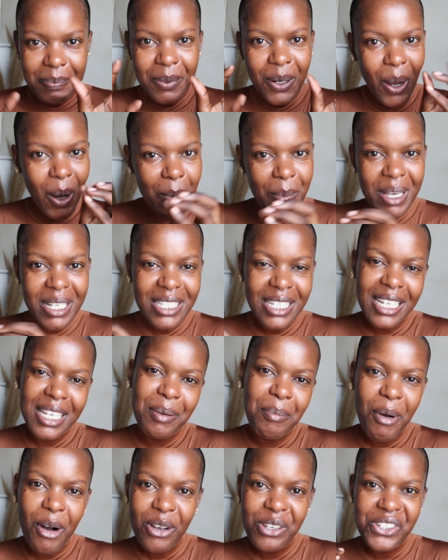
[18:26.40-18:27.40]
comment an
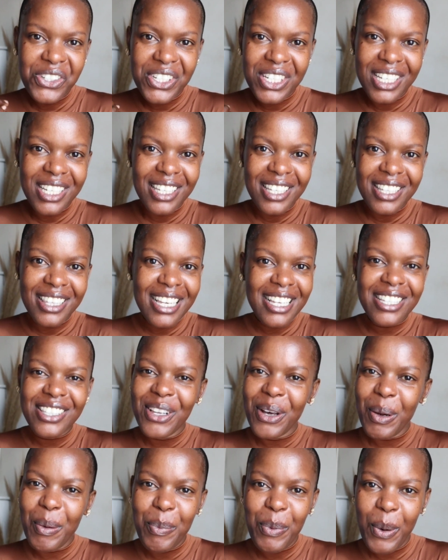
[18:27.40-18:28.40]
emoji, that's
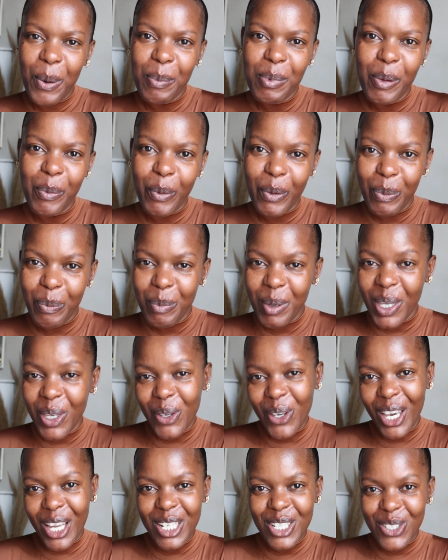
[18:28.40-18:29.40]
not a problem with me.
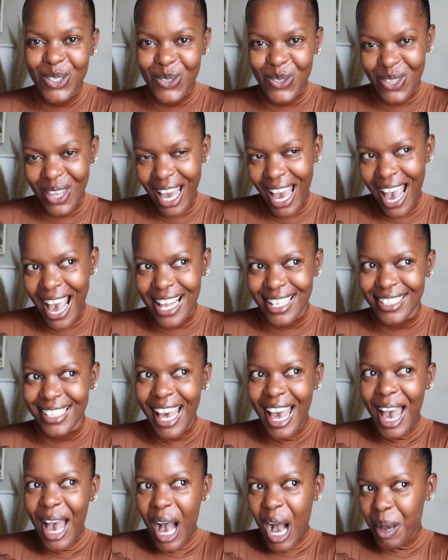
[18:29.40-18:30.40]
You can do that.
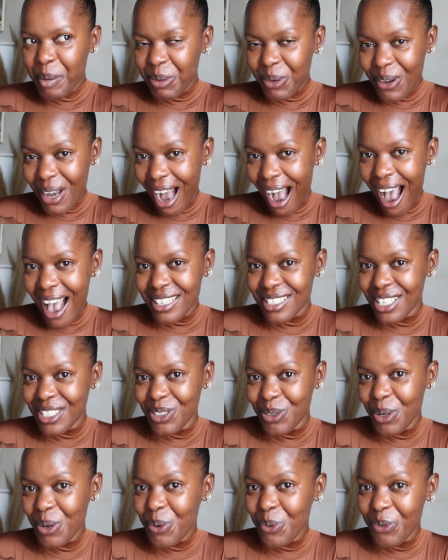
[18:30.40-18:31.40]
Hope you guys are
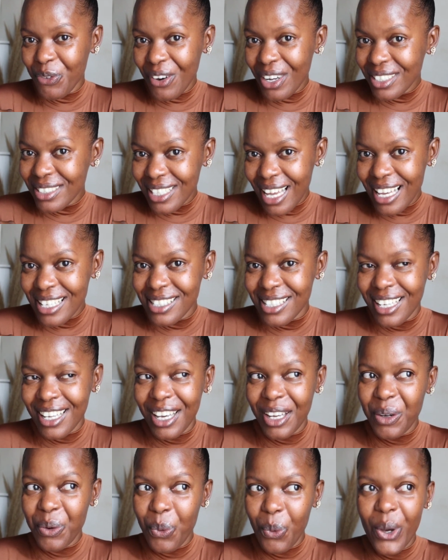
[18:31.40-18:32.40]
doing
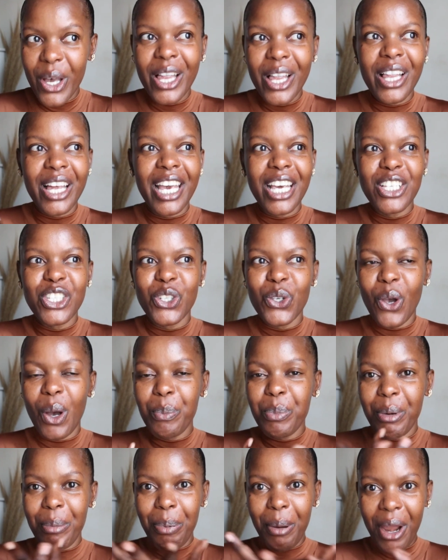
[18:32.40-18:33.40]
fantastic and well, and you are
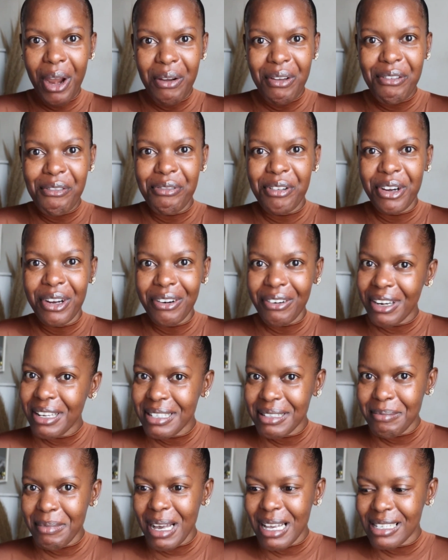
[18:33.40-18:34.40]
preparing for
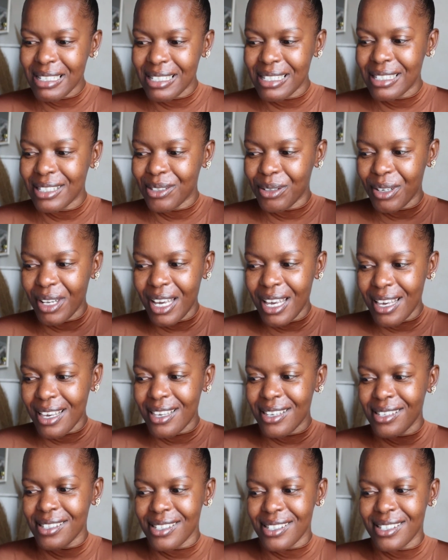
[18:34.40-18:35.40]
Christmas. Today
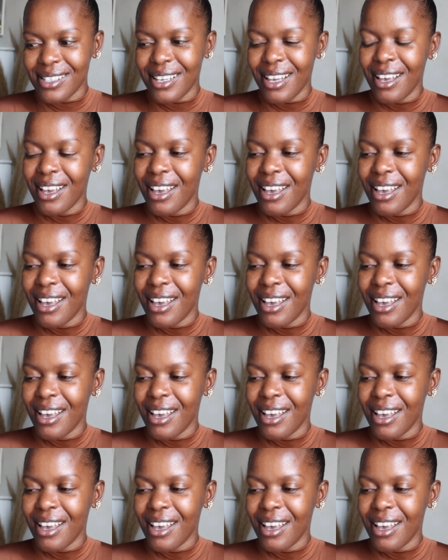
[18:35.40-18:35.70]
is,